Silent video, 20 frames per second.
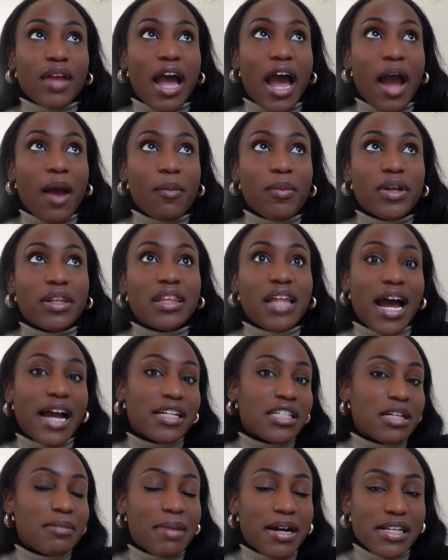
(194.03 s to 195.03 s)
I would lie
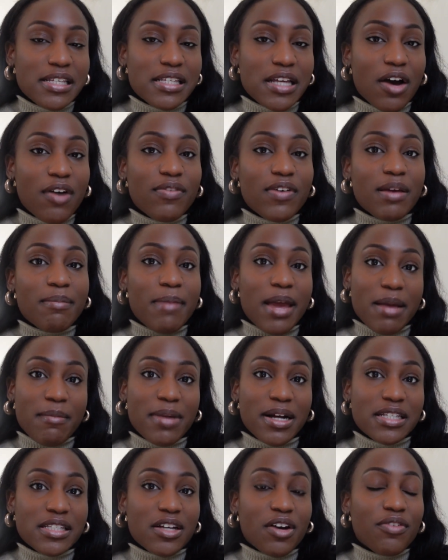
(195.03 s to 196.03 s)
to myself and make
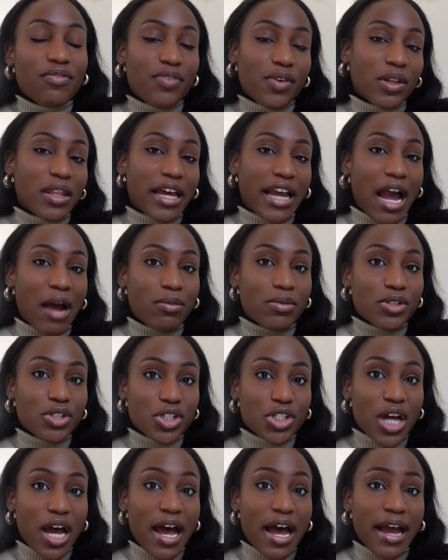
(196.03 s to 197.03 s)
myself feel like I was
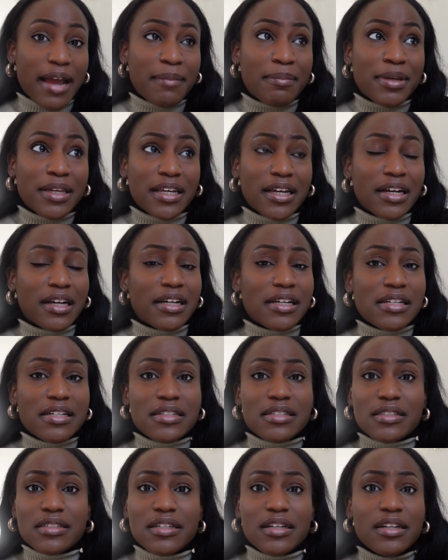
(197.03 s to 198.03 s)
shy
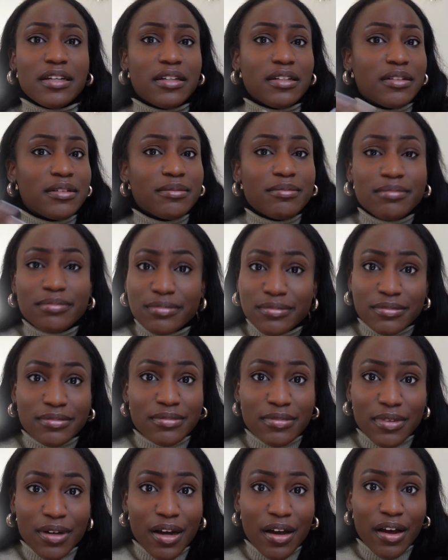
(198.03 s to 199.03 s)
because
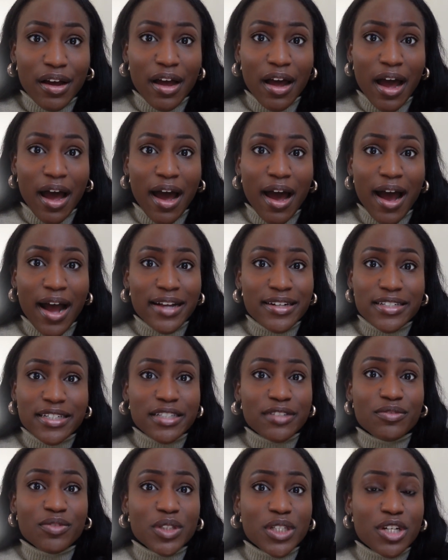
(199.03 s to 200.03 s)
I
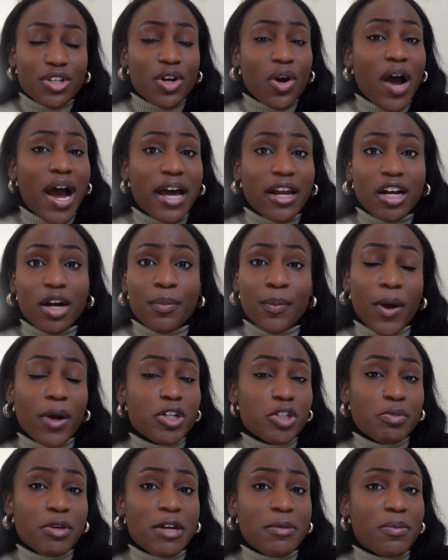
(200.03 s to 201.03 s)
didn't really know how to
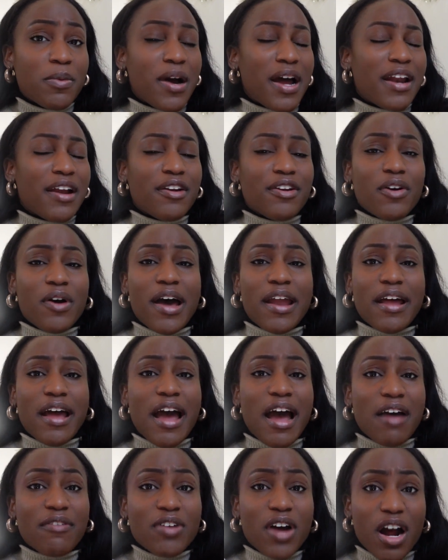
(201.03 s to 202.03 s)
approach people. I didn't know how to
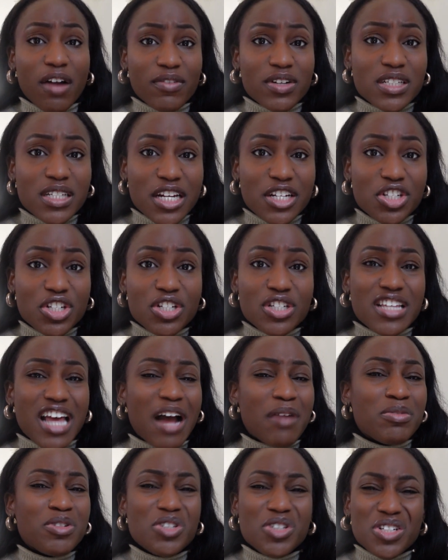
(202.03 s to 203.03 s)
have conversations.
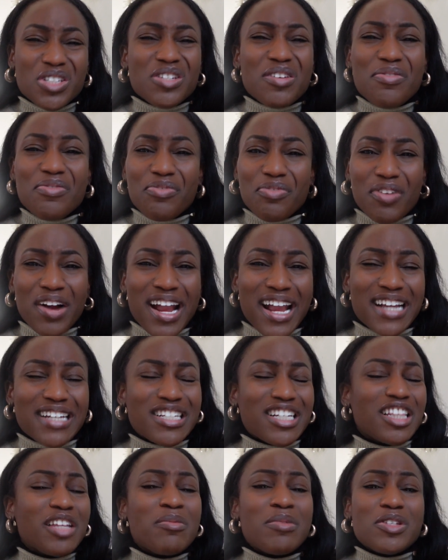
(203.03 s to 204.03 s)
I was just afraid,
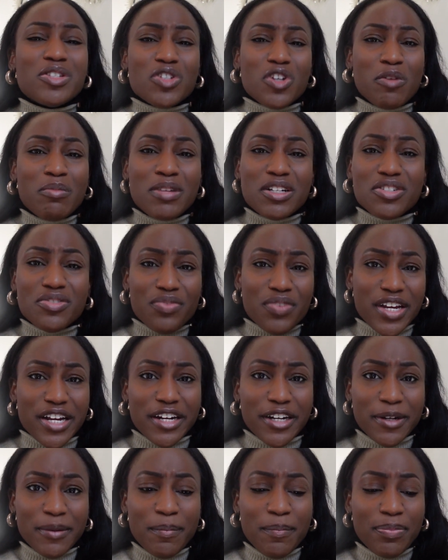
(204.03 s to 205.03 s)
dealing with so much
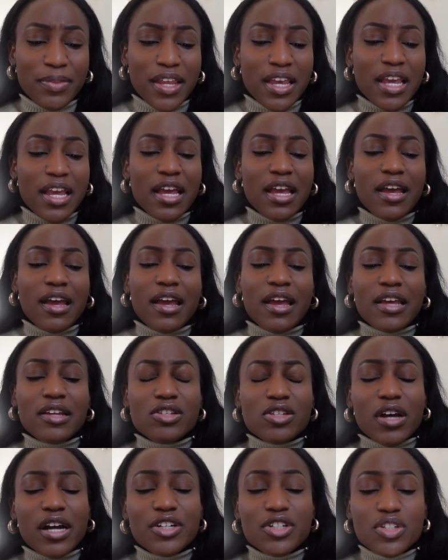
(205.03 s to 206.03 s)
fear. And
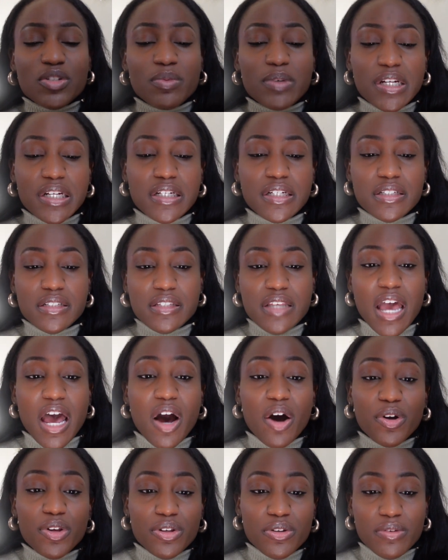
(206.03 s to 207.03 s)
so I just want to
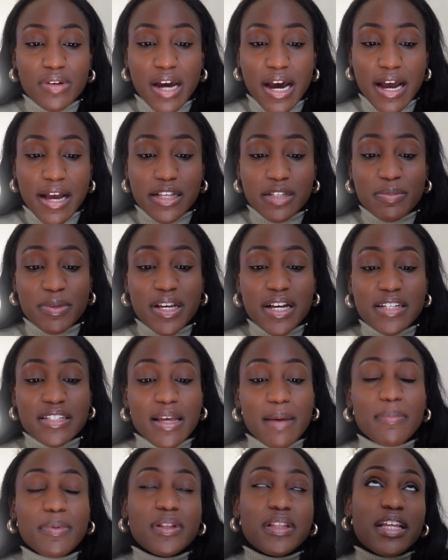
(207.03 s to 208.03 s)
tell you guys, because
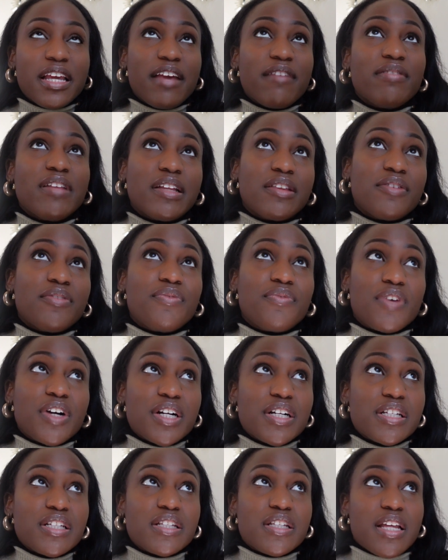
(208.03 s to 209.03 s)
I believe that the
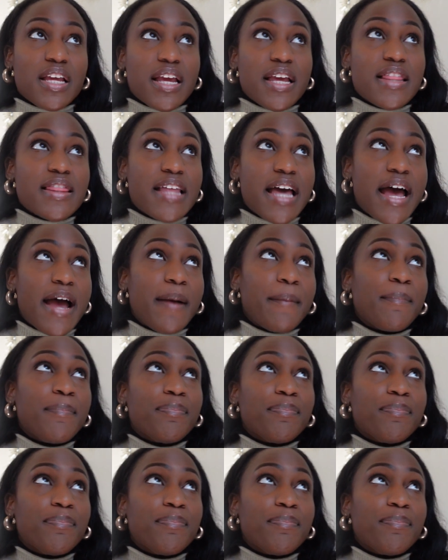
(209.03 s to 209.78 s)
first thing that